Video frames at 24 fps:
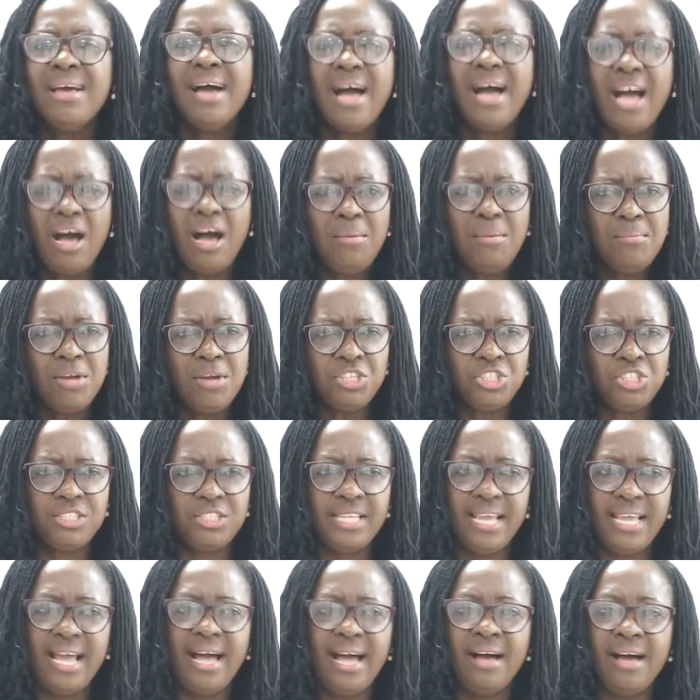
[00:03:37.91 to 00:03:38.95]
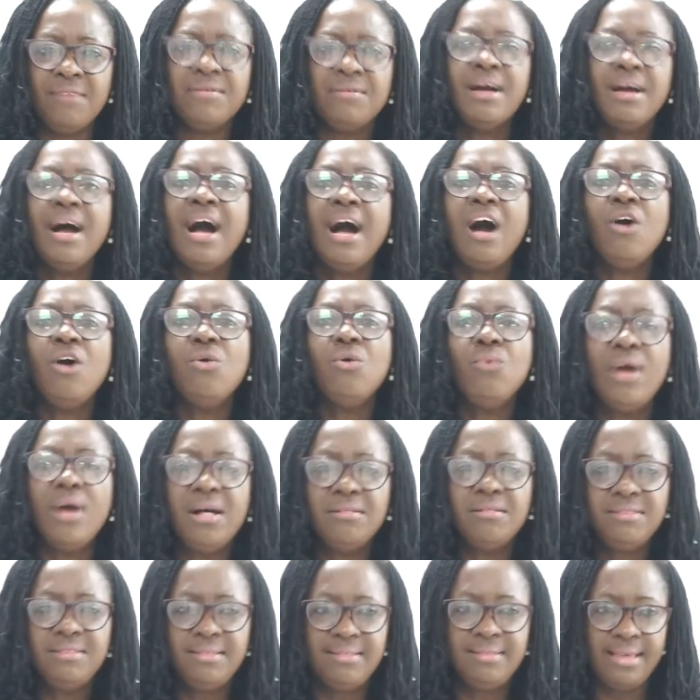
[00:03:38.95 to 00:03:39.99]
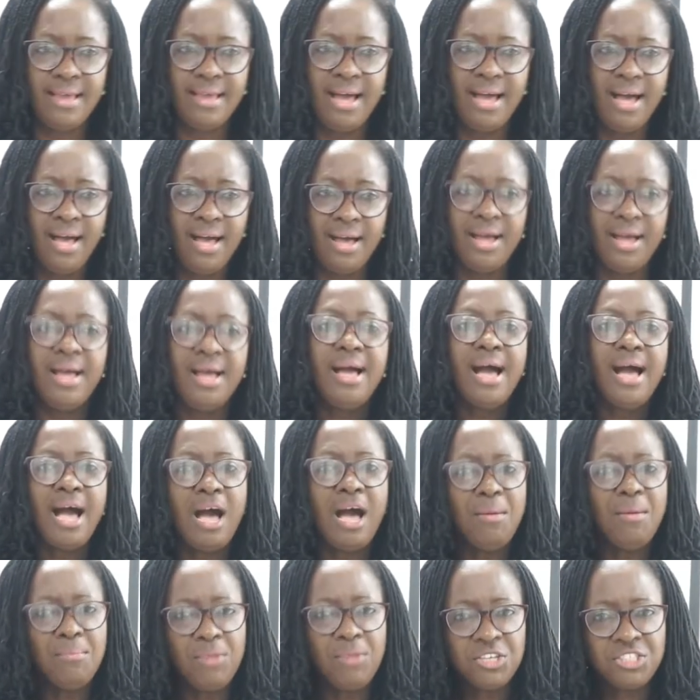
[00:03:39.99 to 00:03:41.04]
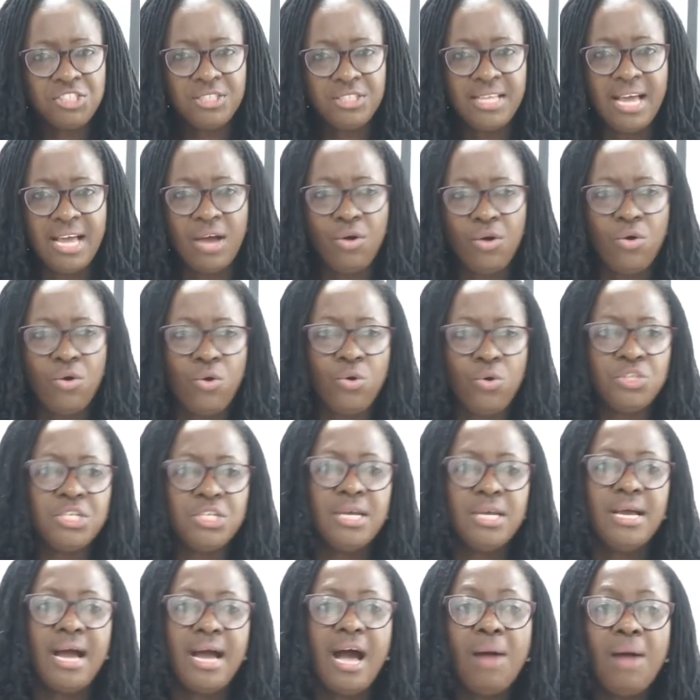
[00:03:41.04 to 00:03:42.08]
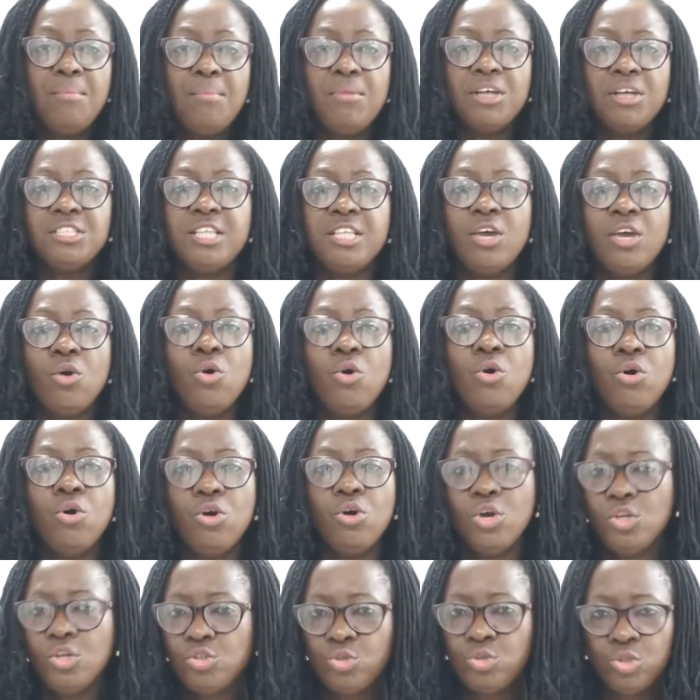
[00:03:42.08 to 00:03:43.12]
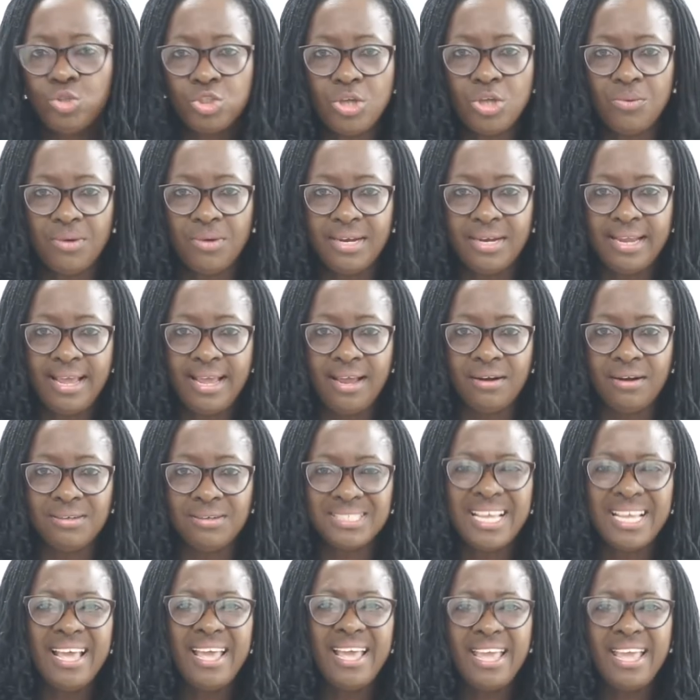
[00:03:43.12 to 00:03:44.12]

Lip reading: how much they have, how wealthy they are, how much they are owed, how much they owe to someone else.